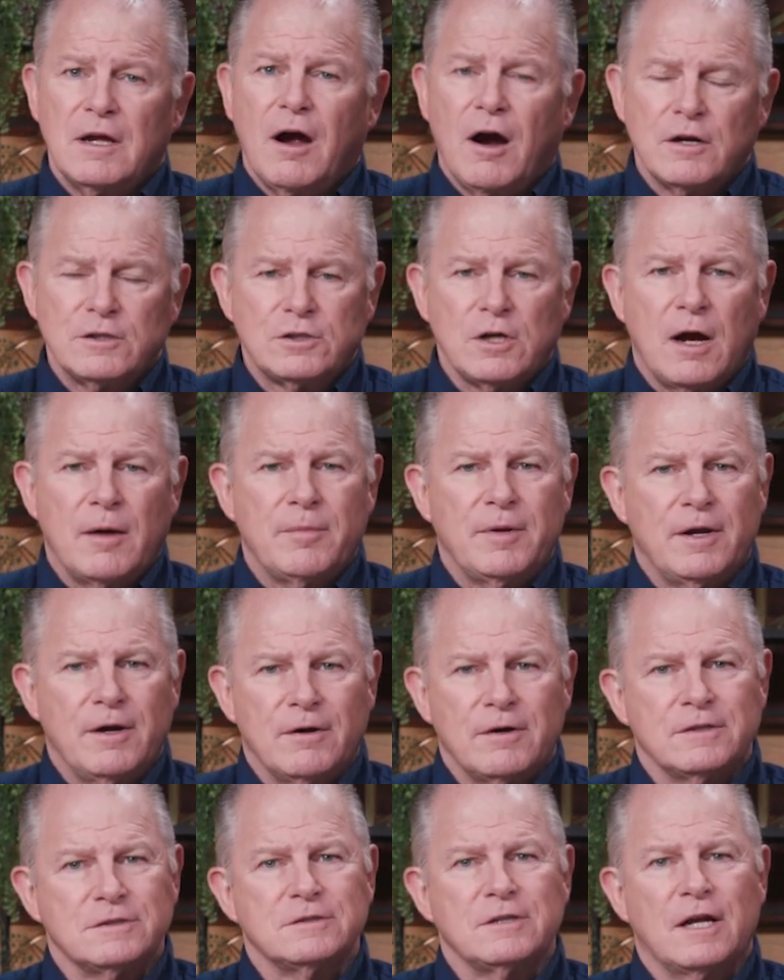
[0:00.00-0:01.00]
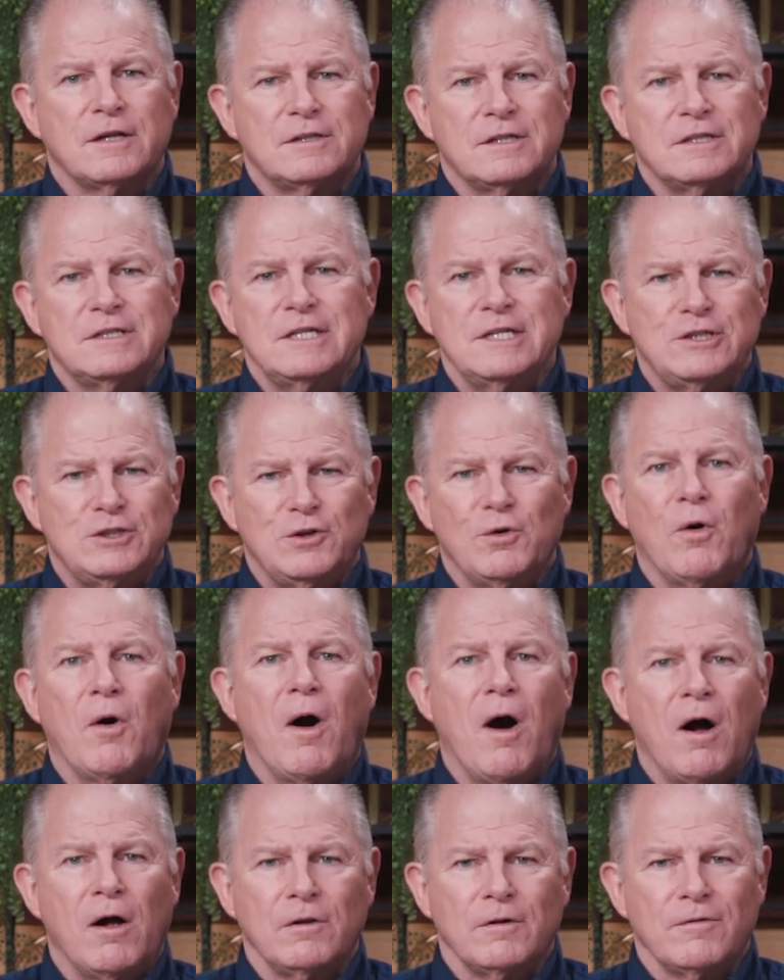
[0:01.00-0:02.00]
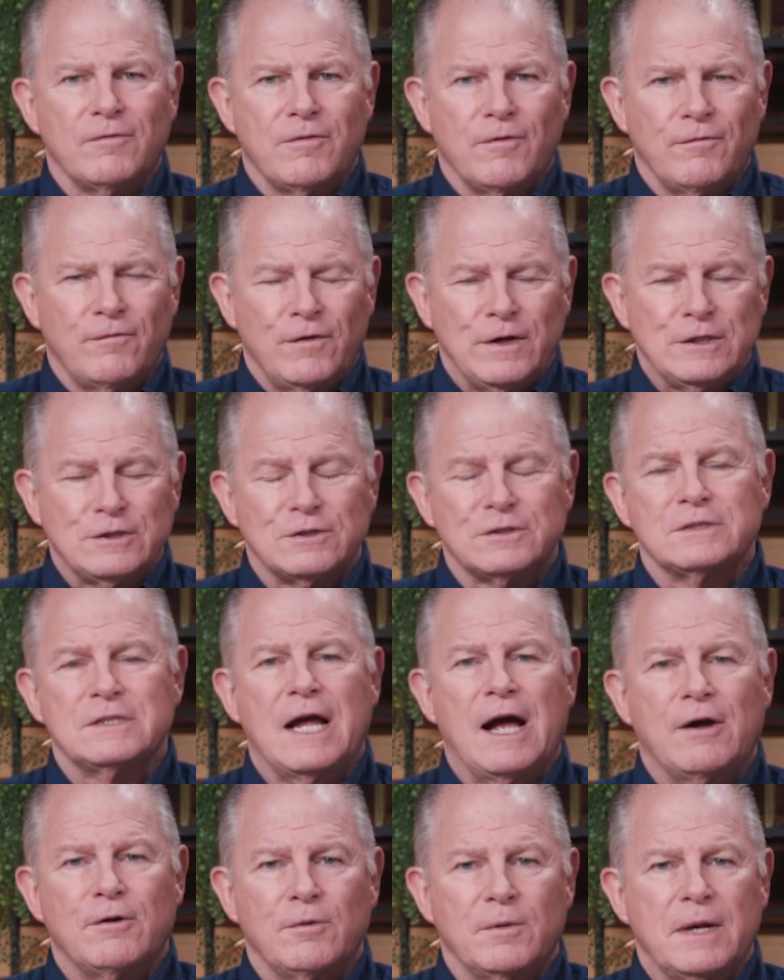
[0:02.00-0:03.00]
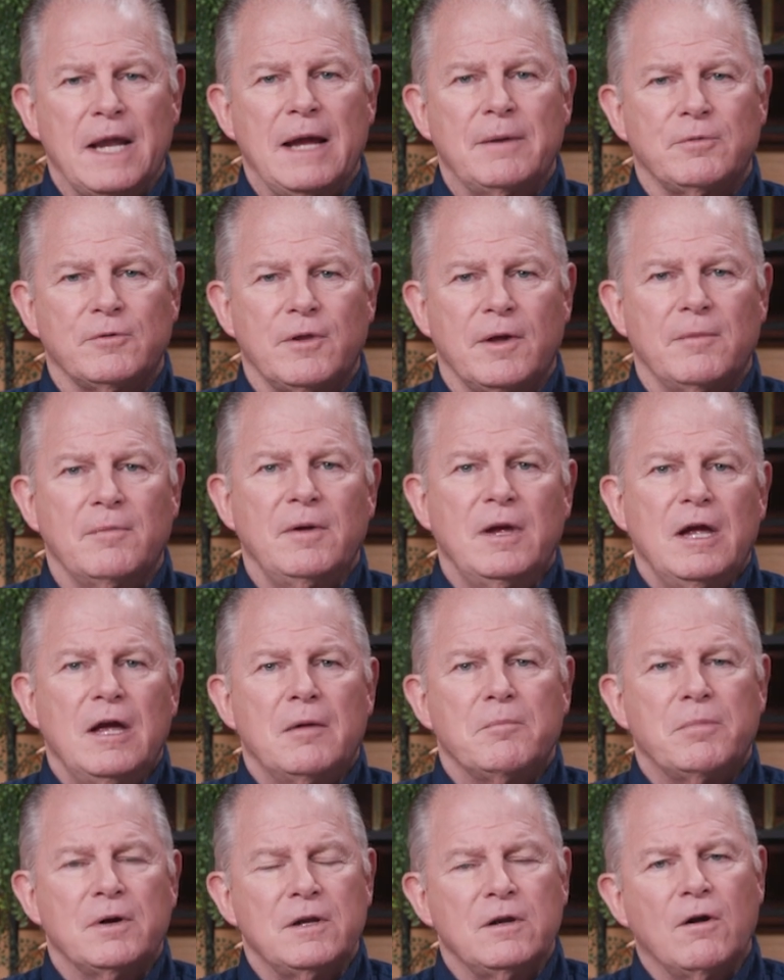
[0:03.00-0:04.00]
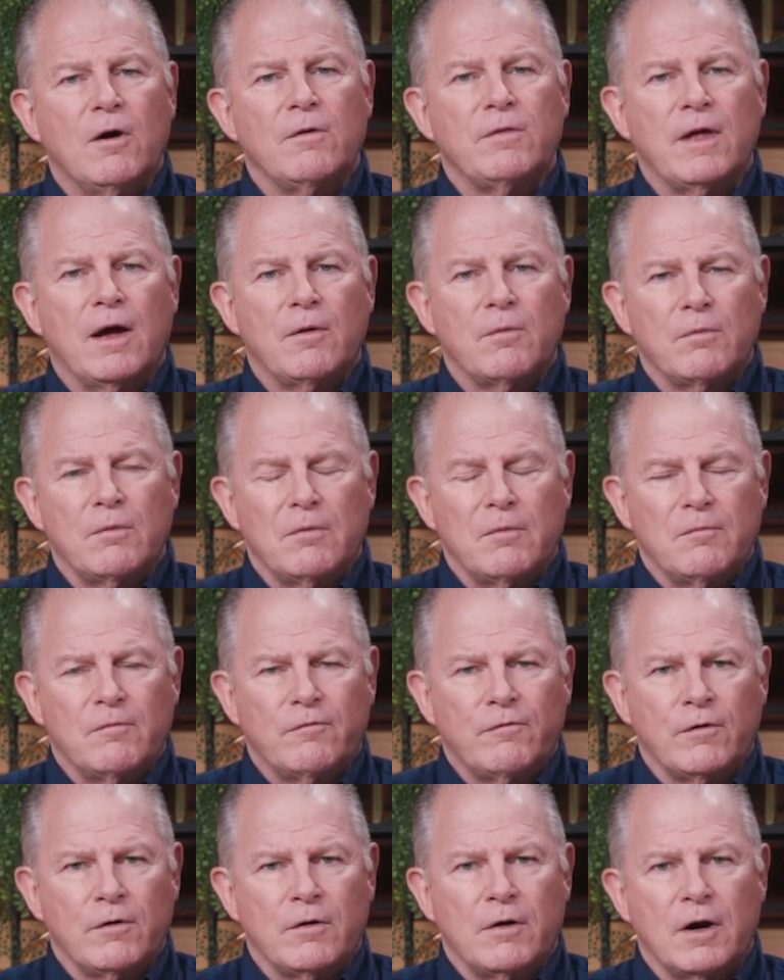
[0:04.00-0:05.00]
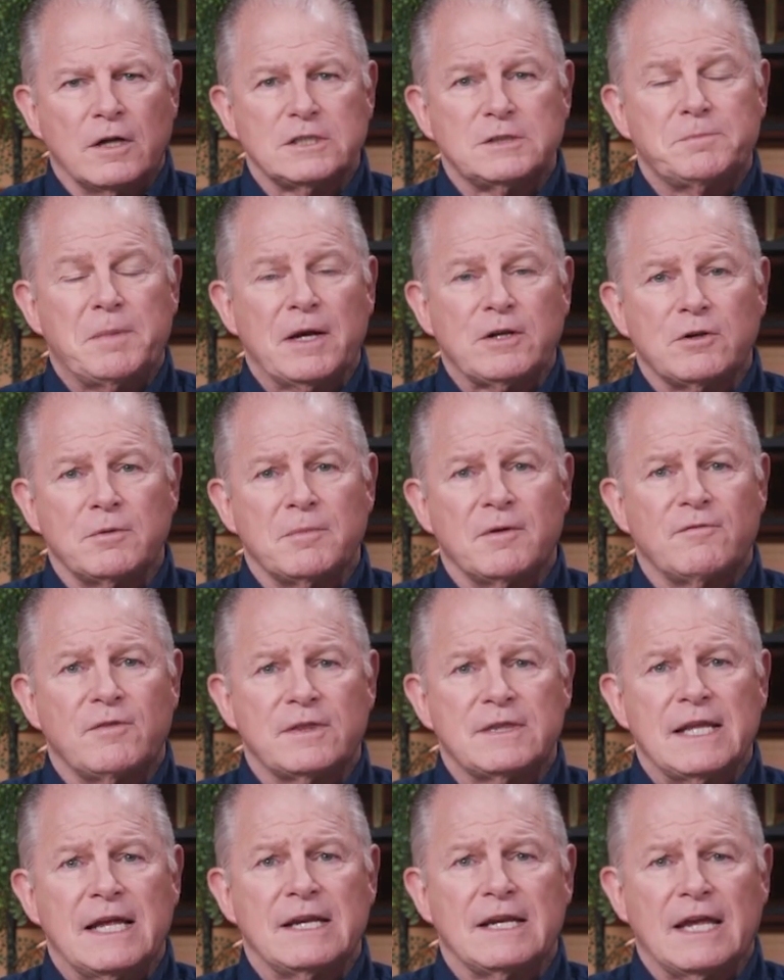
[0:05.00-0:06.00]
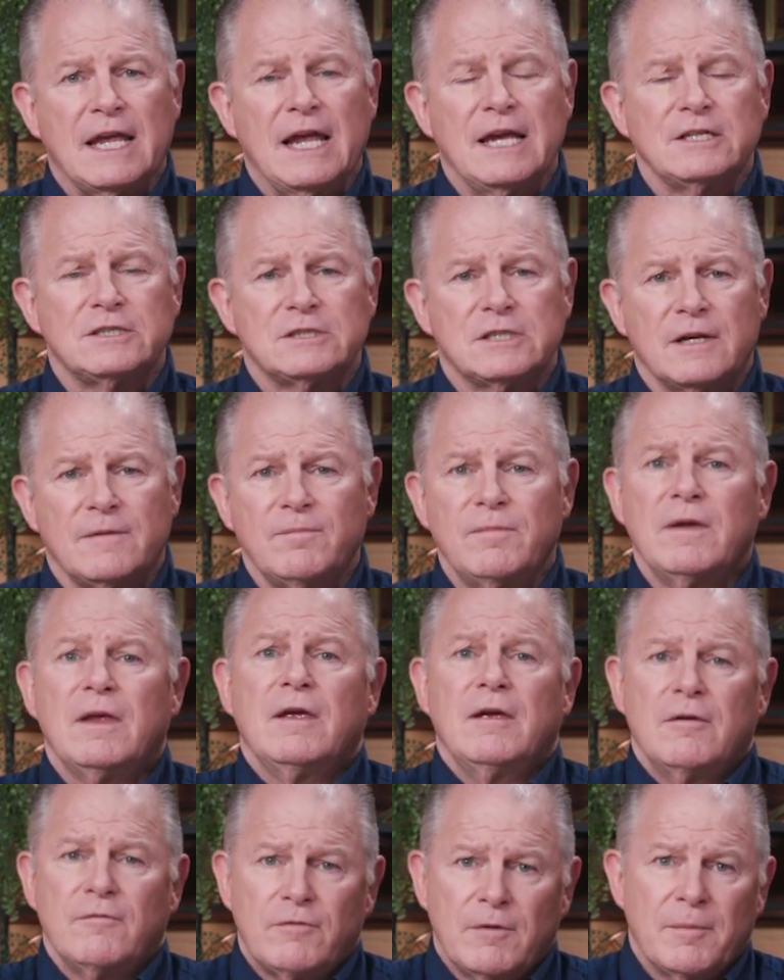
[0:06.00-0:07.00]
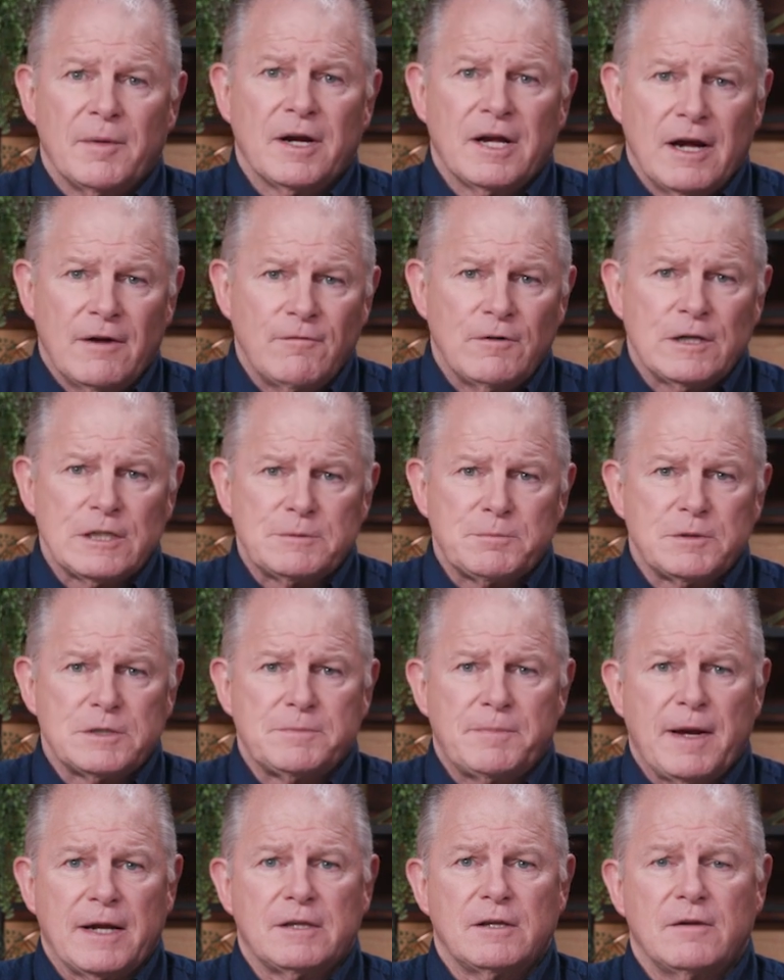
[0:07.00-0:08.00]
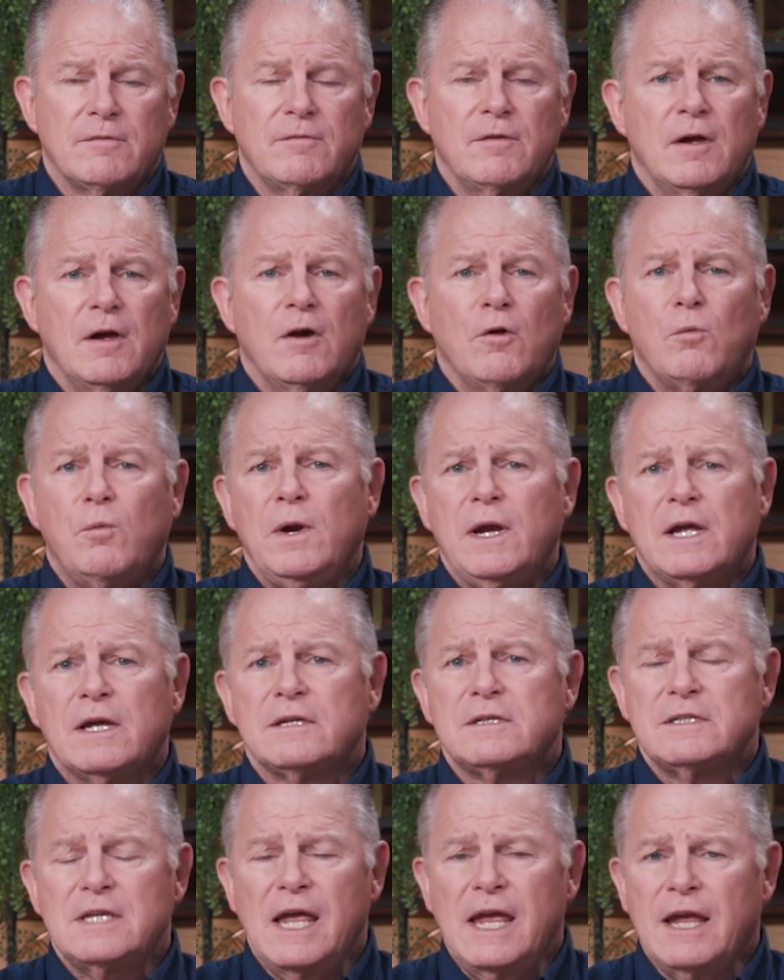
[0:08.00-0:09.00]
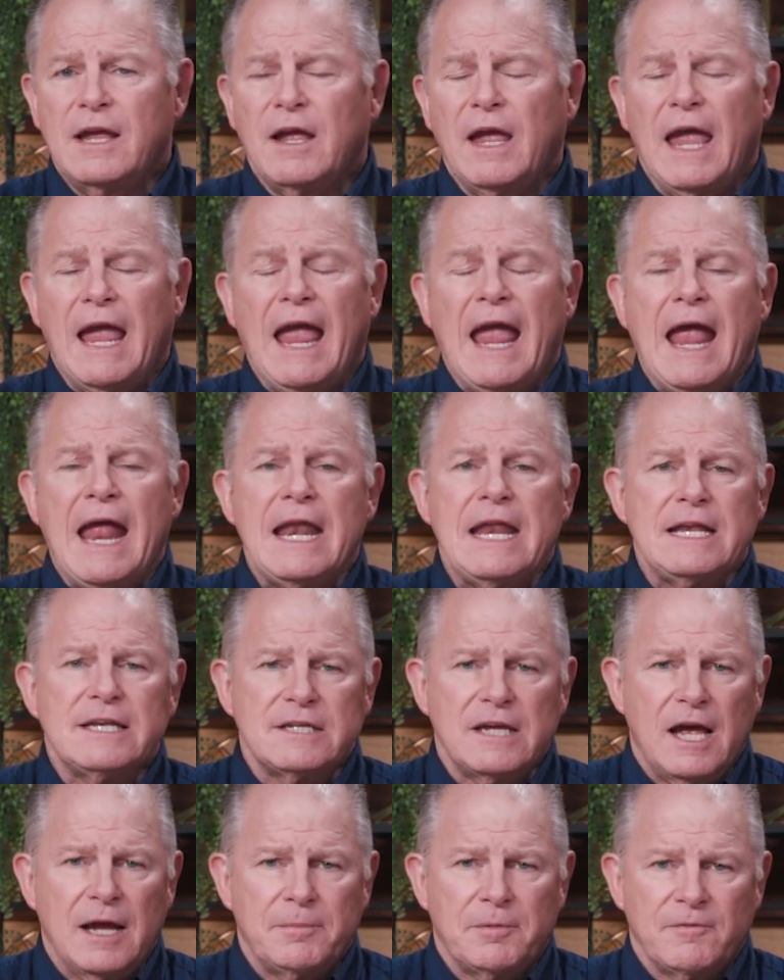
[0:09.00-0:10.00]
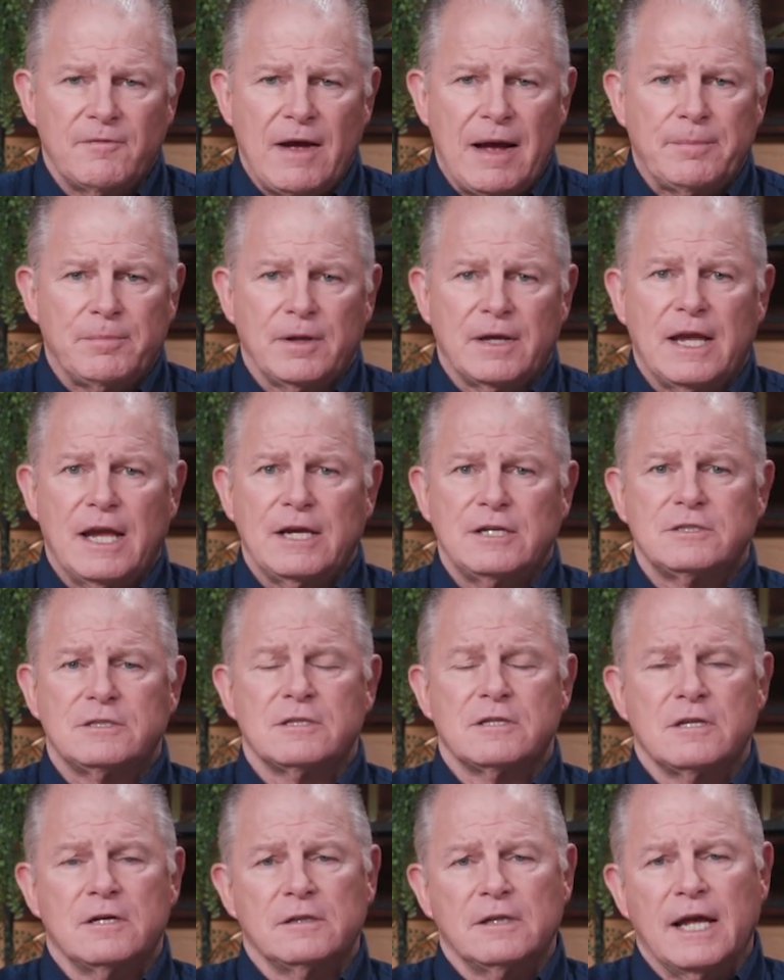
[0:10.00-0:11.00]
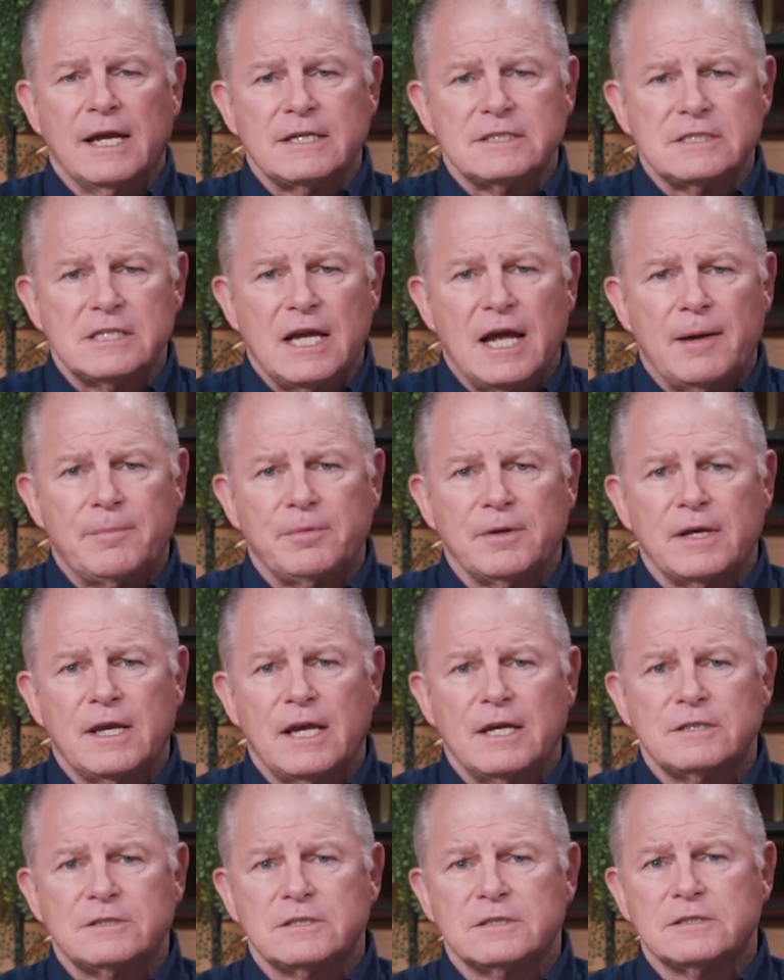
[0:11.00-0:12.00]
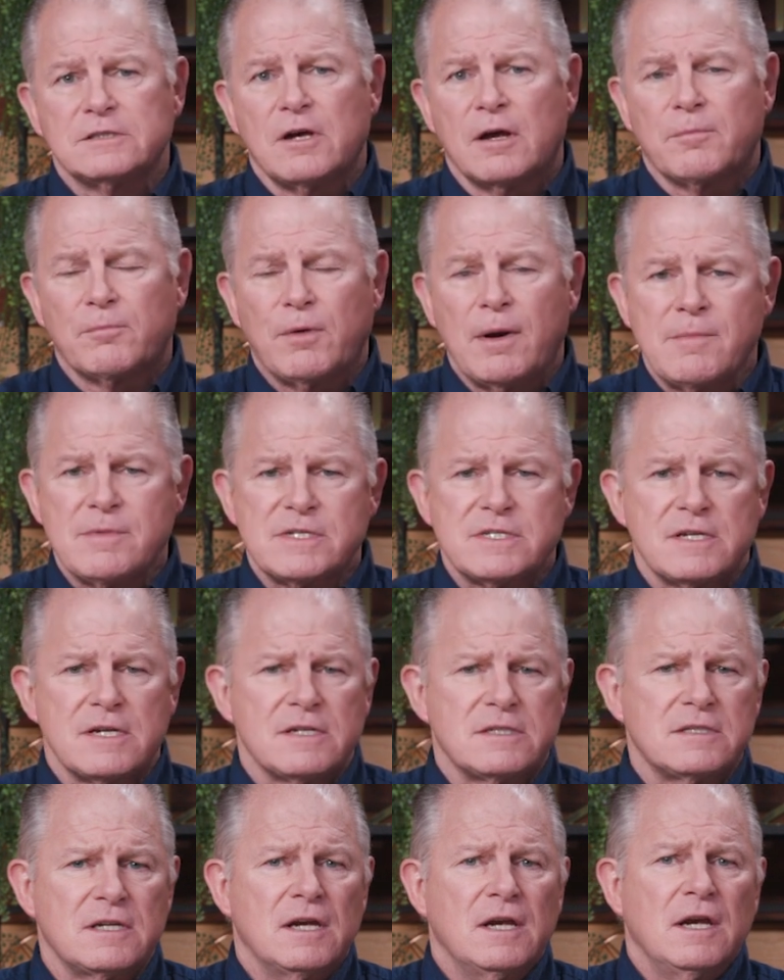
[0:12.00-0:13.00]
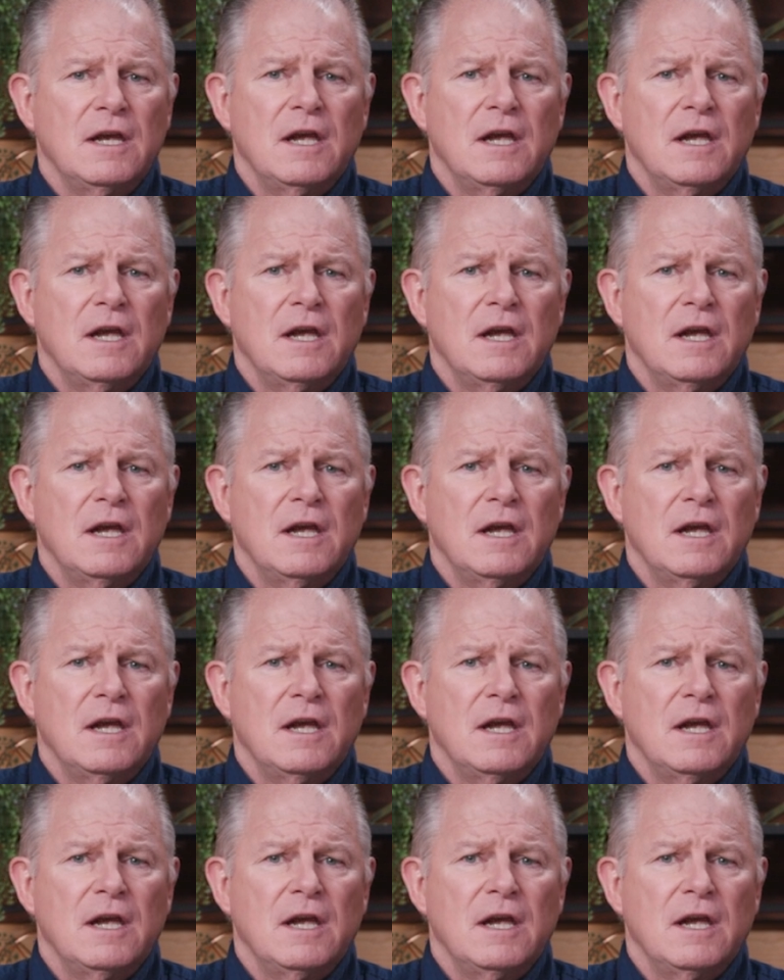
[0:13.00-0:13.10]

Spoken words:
Our job here is not to teach you all of the features and how to enable them, but know that for a spectrum of authentication, from a governance perspective, we could take any type of application, the legacy applications on premises,